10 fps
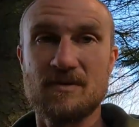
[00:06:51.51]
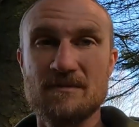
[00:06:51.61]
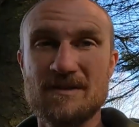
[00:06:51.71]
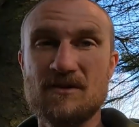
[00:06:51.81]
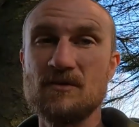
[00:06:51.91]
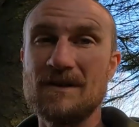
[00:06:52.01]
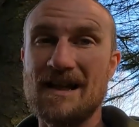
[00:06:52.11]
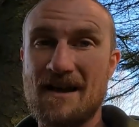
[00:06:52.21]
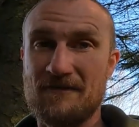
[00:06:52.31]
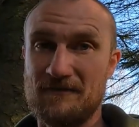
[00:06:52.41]
probably
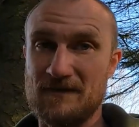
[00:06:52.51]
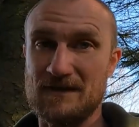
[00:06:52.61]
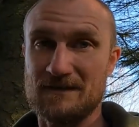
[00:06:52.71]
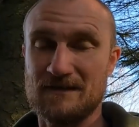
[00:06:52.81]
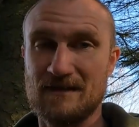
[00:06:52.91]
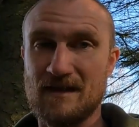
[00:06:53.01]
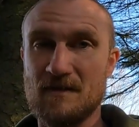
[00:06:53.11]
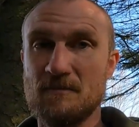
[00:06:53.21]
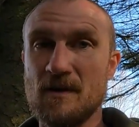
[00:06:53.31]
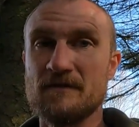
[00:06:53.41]
2.5 feet
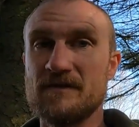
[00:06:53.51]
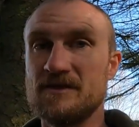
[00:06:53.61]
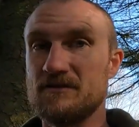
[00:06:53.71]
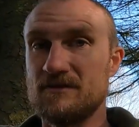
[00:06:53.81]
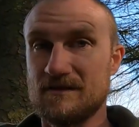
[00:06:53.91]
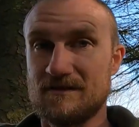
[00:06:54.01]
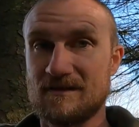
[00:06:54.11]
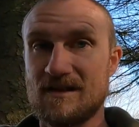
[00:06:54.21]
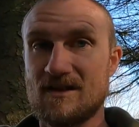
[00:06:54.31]
above the union.